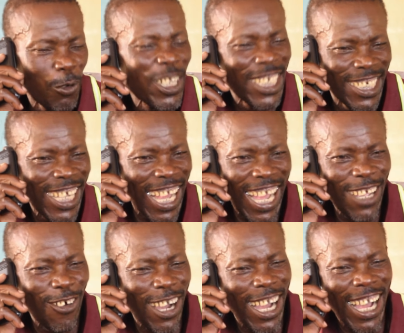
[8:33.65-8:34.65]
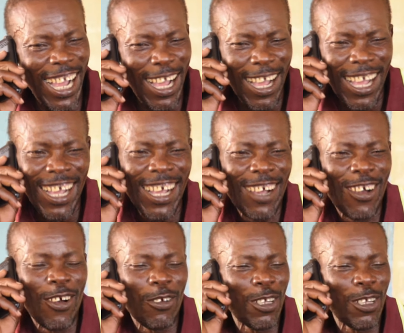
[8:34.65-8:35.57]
repeat. I wow.